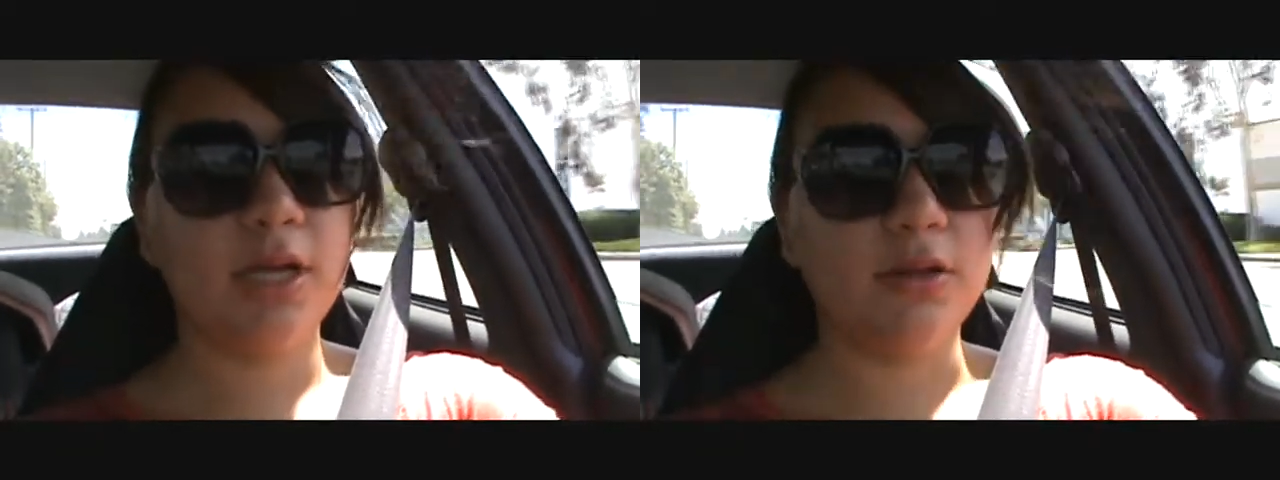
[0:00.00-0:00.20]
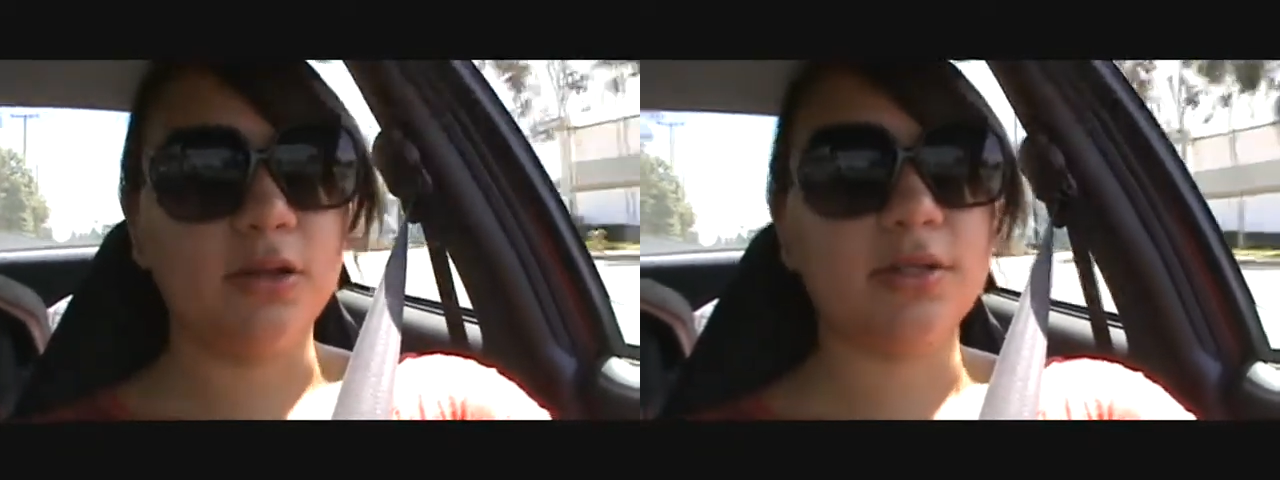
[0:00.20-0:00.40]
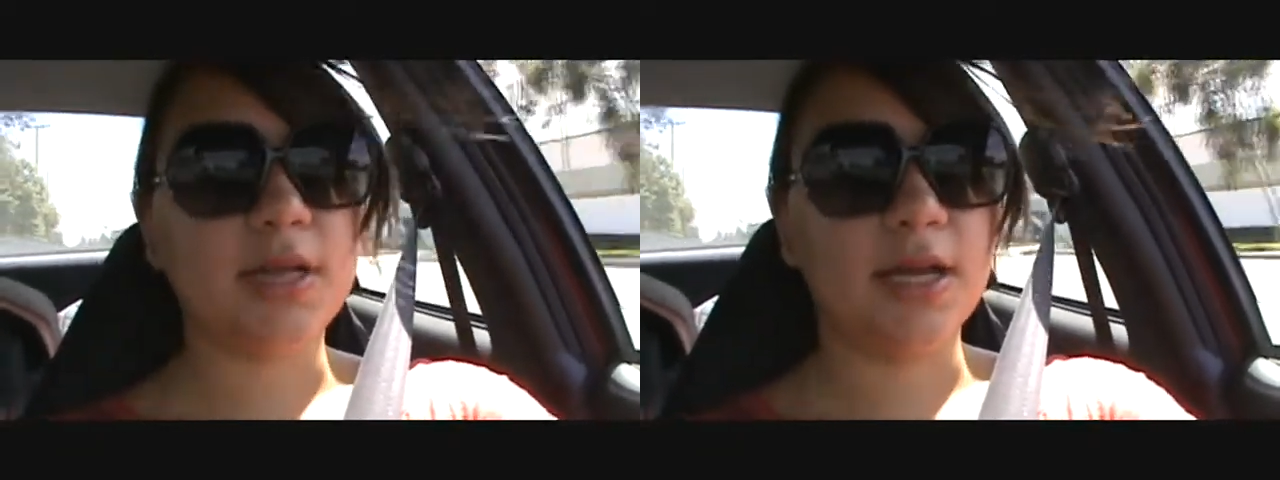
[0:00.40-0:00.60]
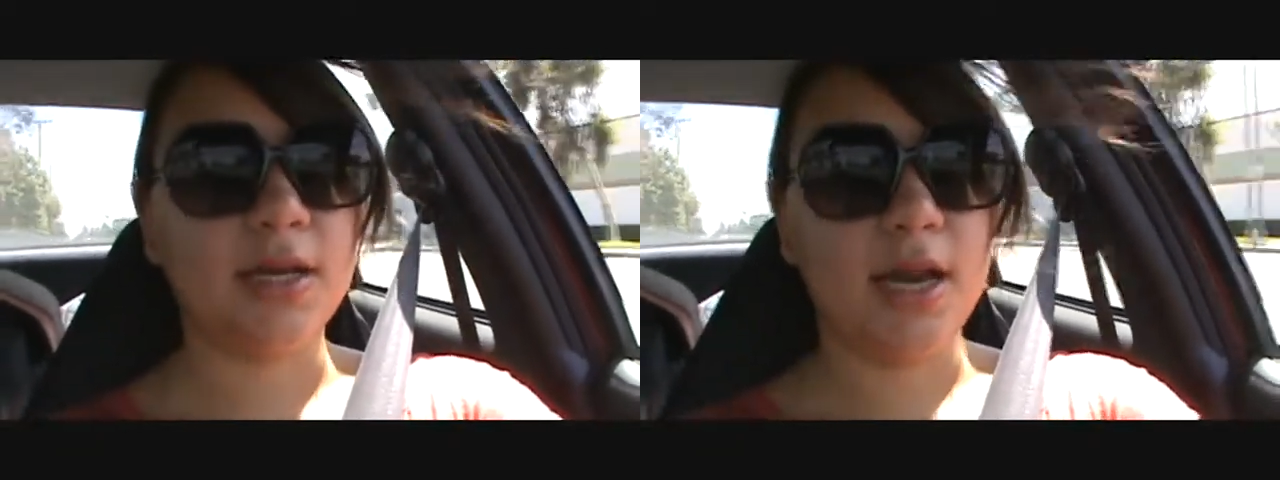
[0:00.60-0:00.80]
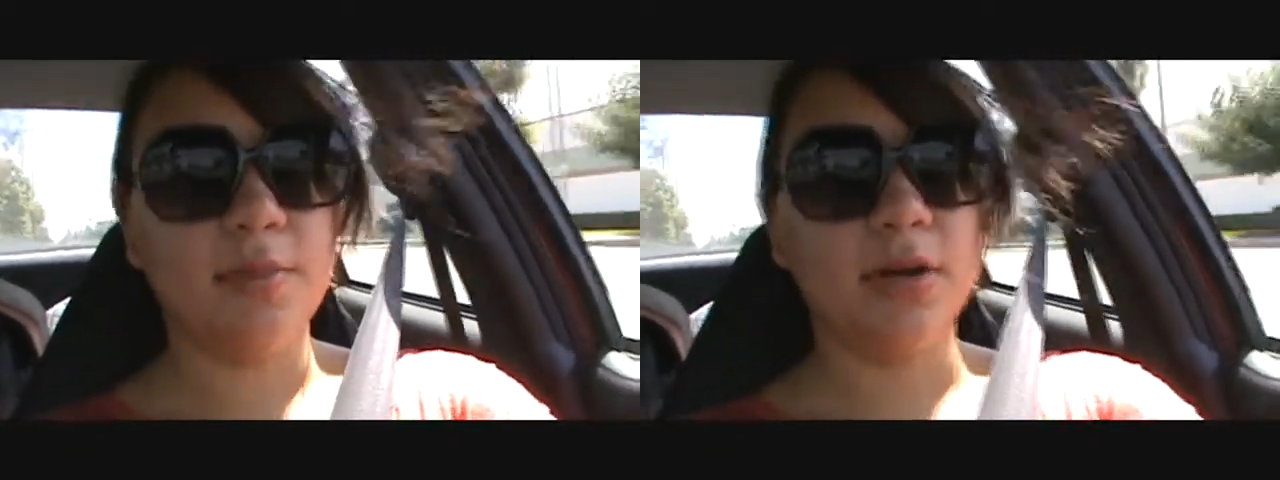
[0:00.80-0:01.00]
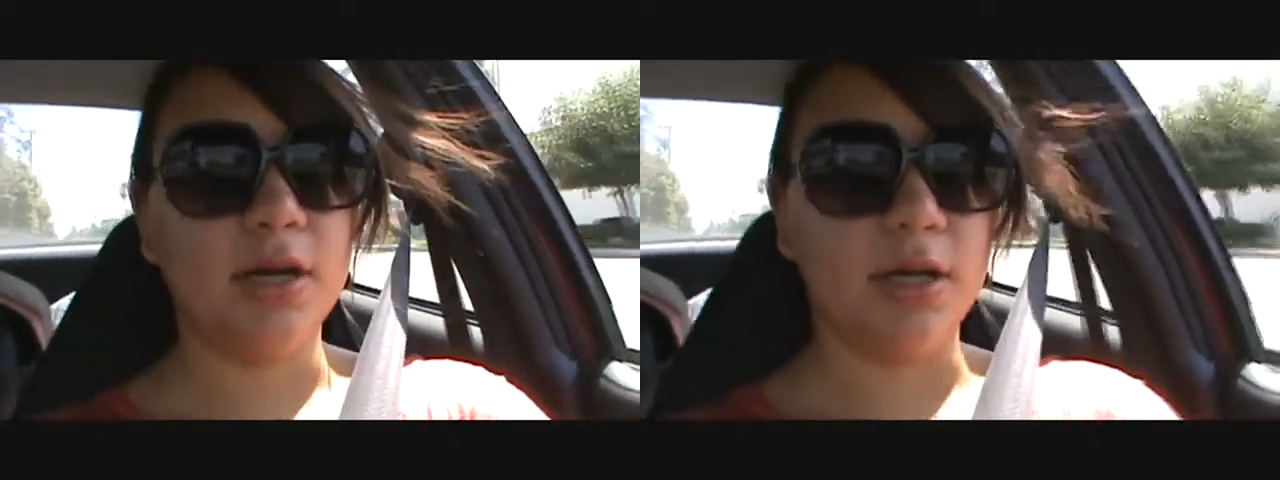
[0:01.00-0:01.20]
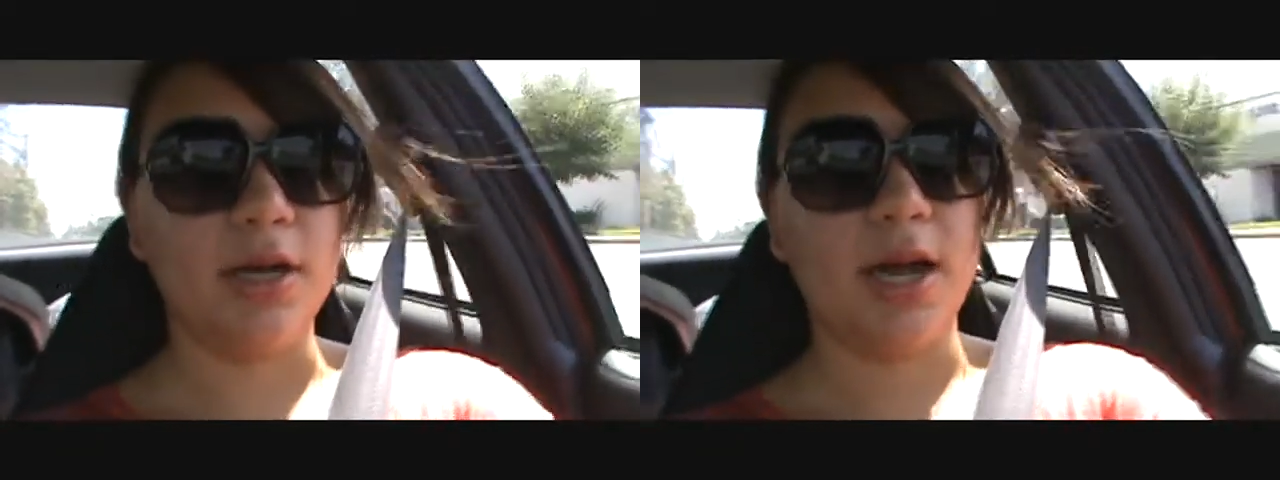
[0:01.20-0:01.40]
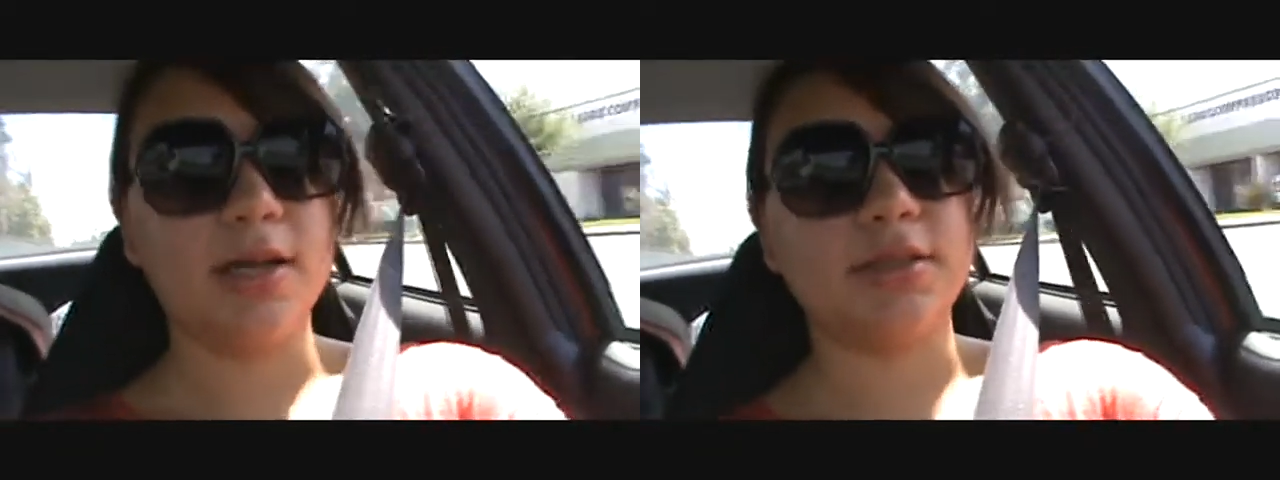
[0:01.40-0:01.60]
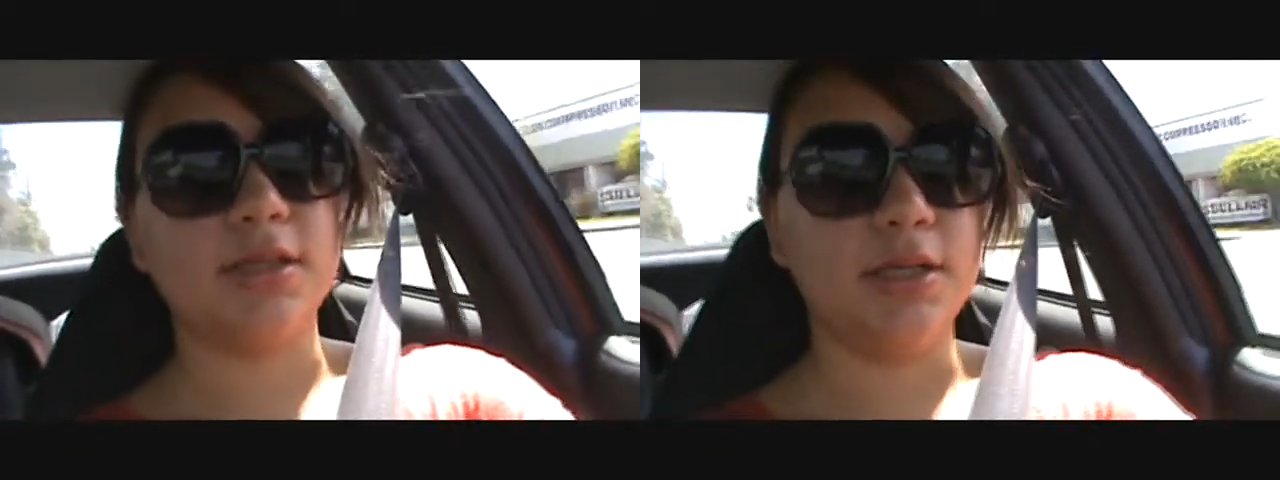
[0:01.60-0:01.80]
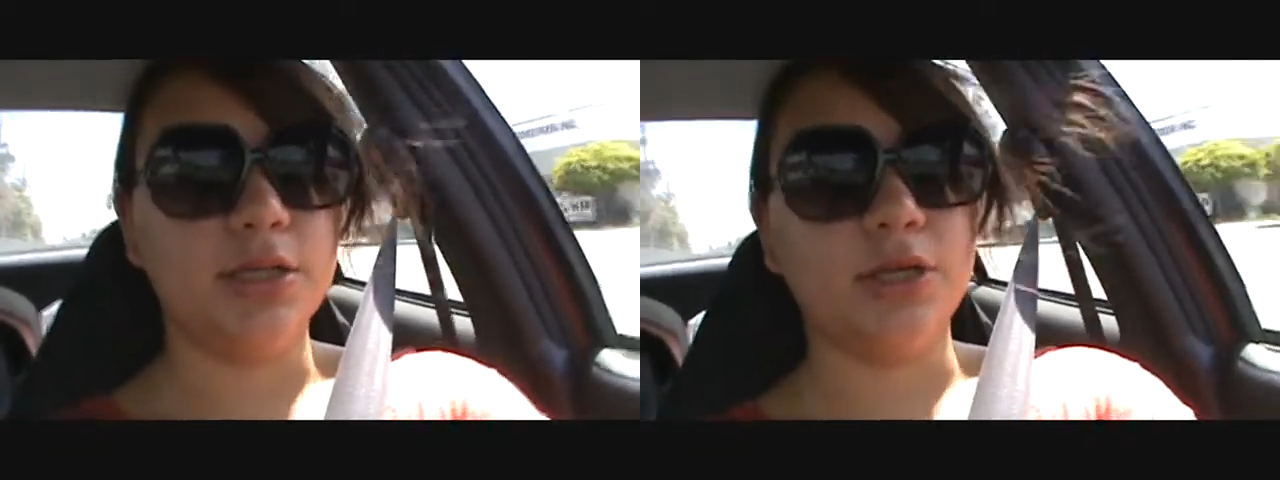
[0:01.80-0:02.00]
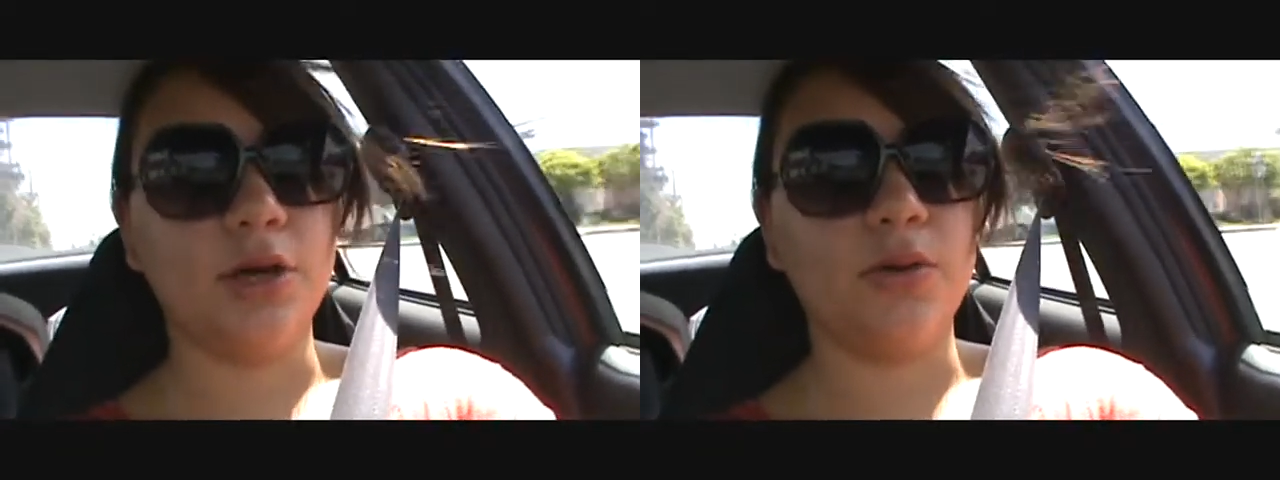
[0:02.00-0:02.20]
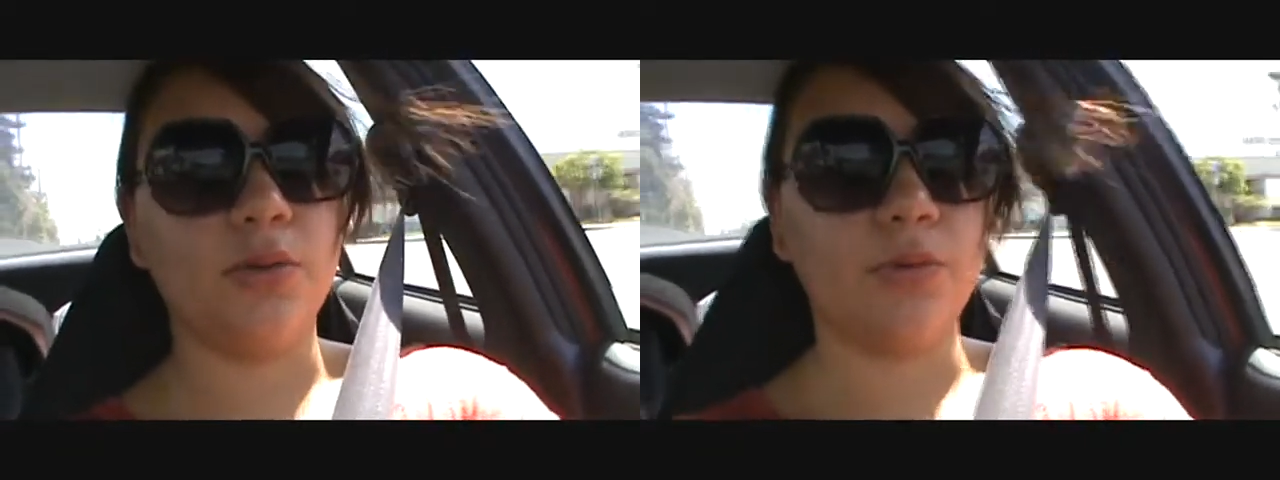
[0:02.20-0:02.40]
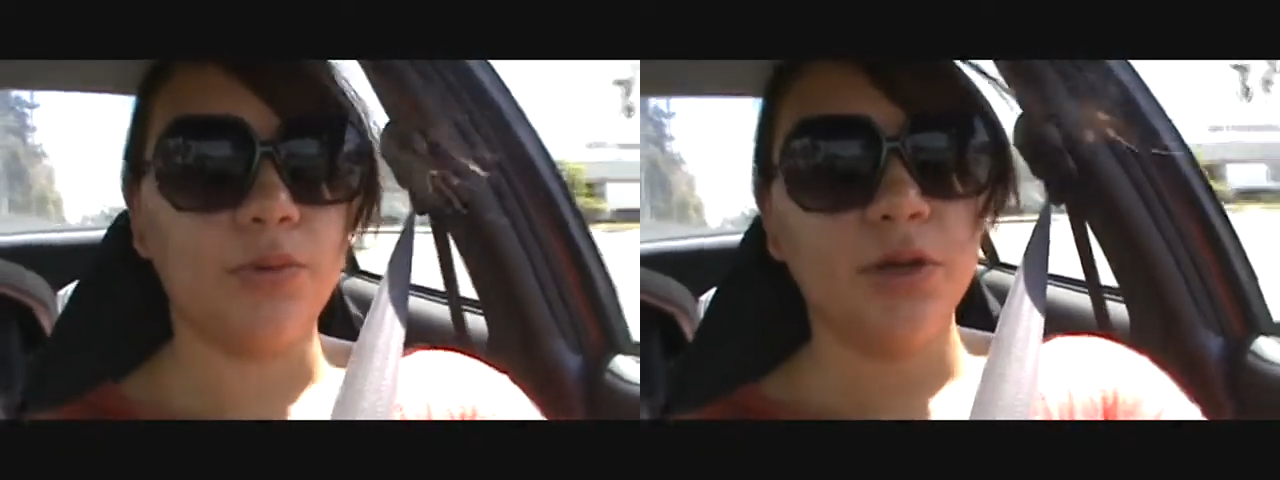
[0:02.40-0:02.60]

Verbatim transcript: it looks like a neighborhood, as in, you know,